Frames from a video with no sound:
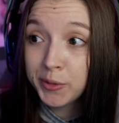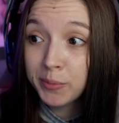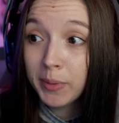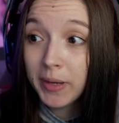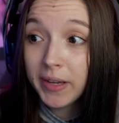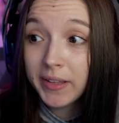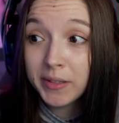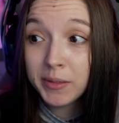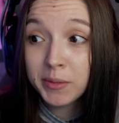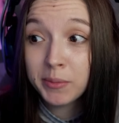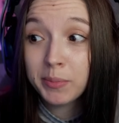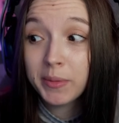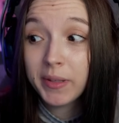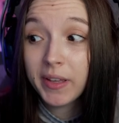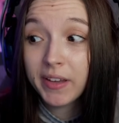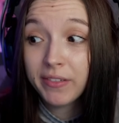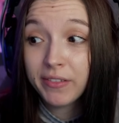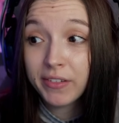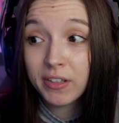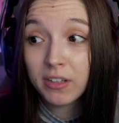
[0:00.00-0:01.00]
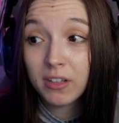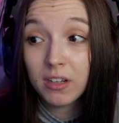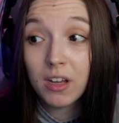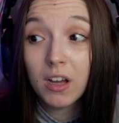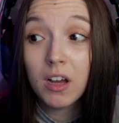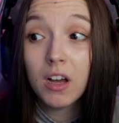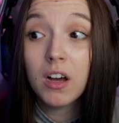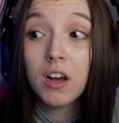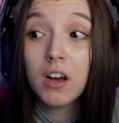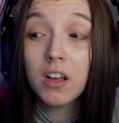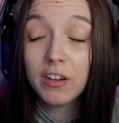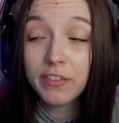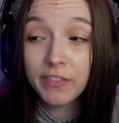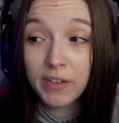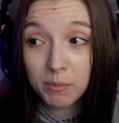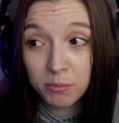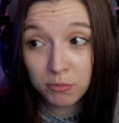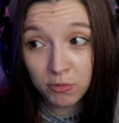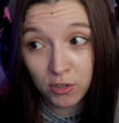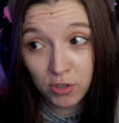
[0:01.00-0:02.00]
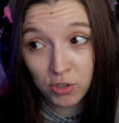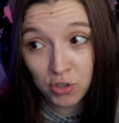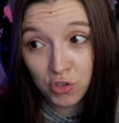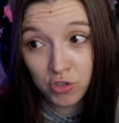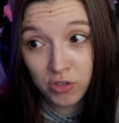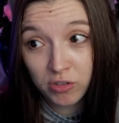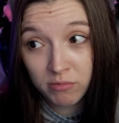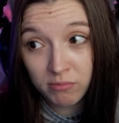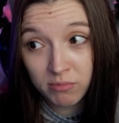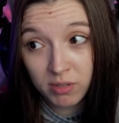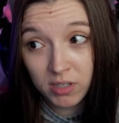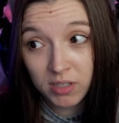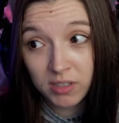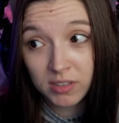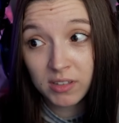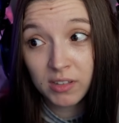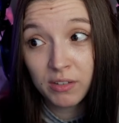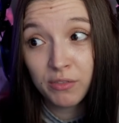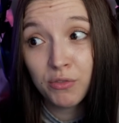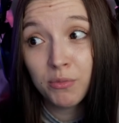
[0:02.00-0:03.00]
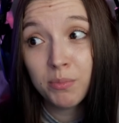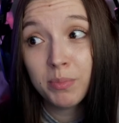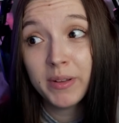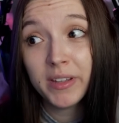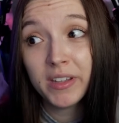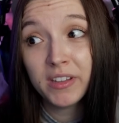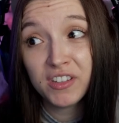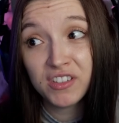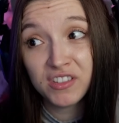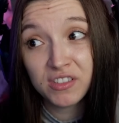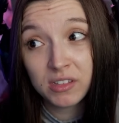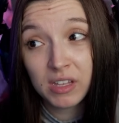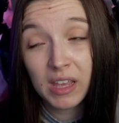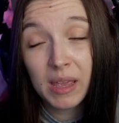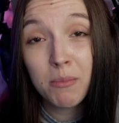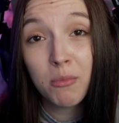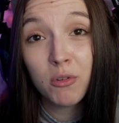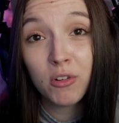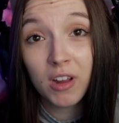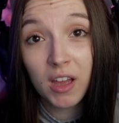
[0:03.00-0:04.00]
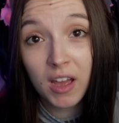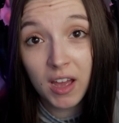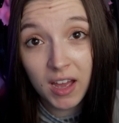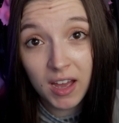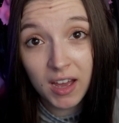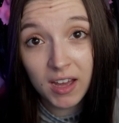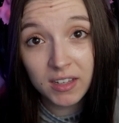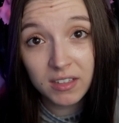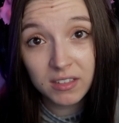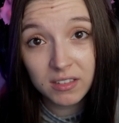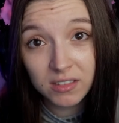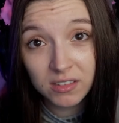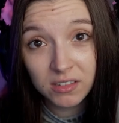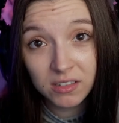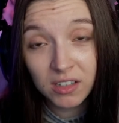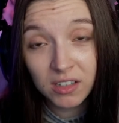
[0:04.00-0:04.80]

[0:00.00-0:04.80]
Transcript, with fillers: better be having a lot of ammunition, because if you play this game on hard,